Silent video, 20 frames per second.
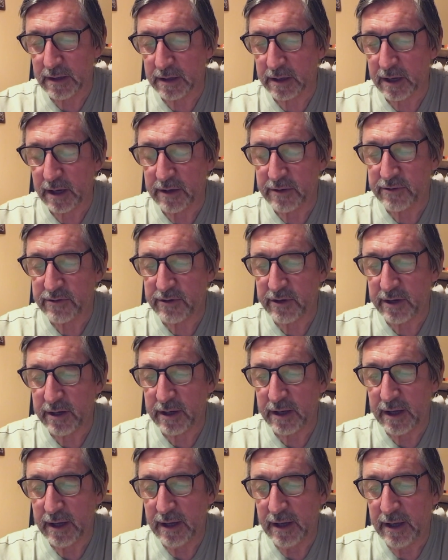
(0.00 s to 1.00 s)

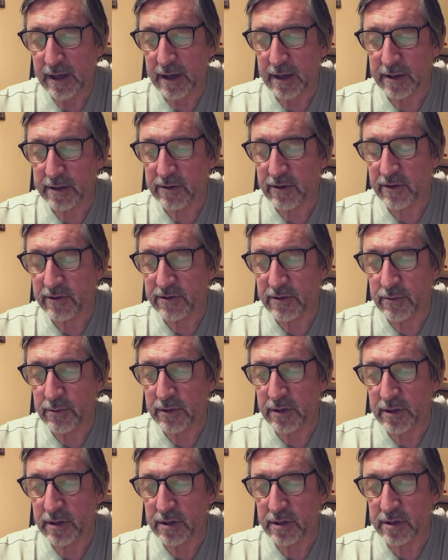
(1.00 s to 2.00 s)
country and across the
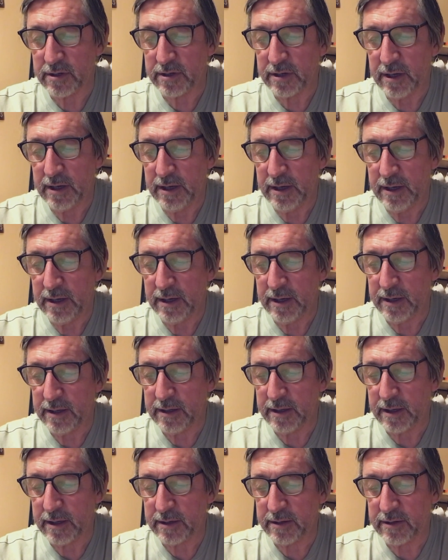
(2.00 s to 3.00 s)
world,
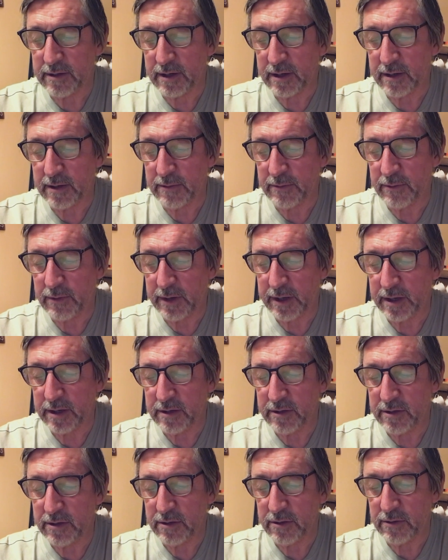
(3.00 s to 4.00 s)
and that we
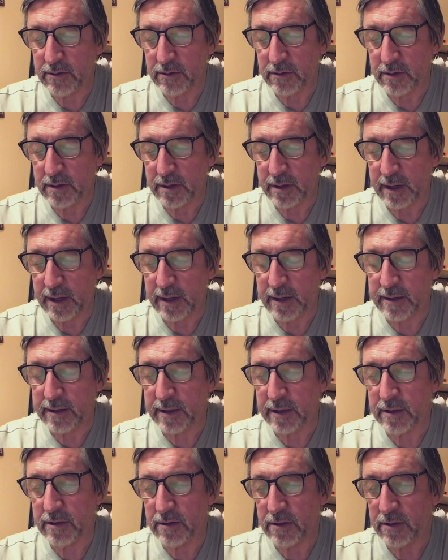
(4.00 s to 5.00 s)
can do
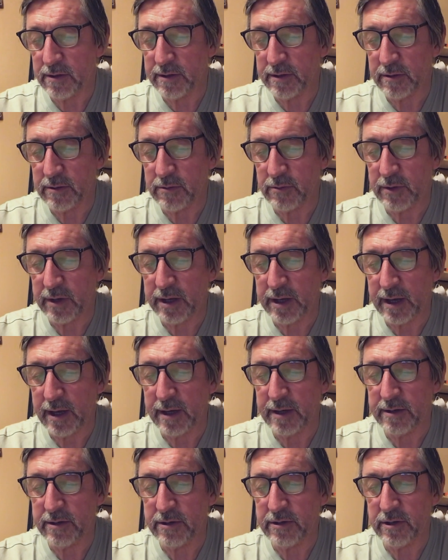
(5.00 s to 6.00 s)
anything and all that we
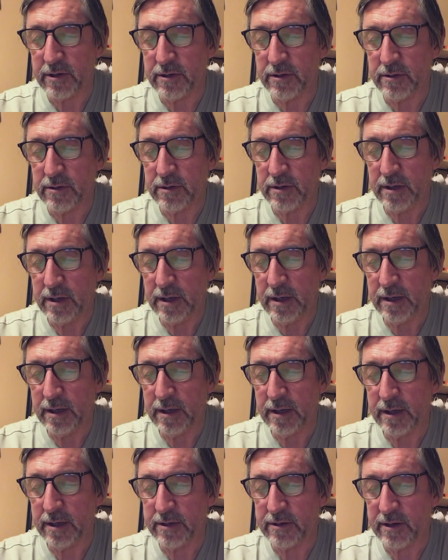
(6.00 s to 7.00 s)
can to
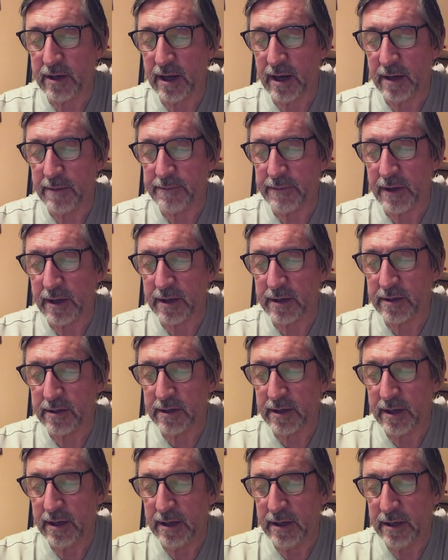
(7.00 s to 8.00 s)
help that.
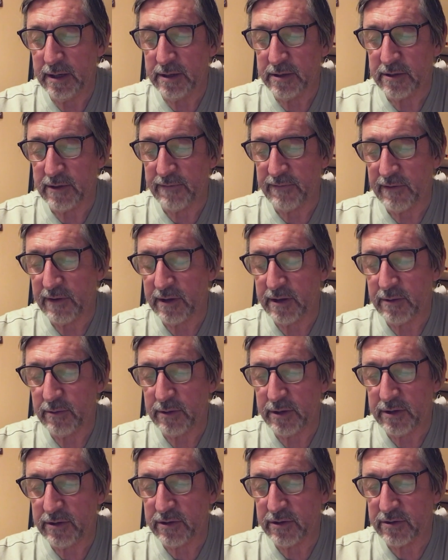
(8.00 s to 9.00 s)
So Father,
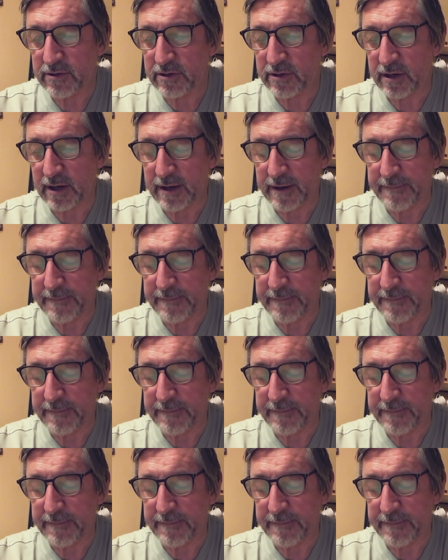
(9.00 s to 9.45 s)
we just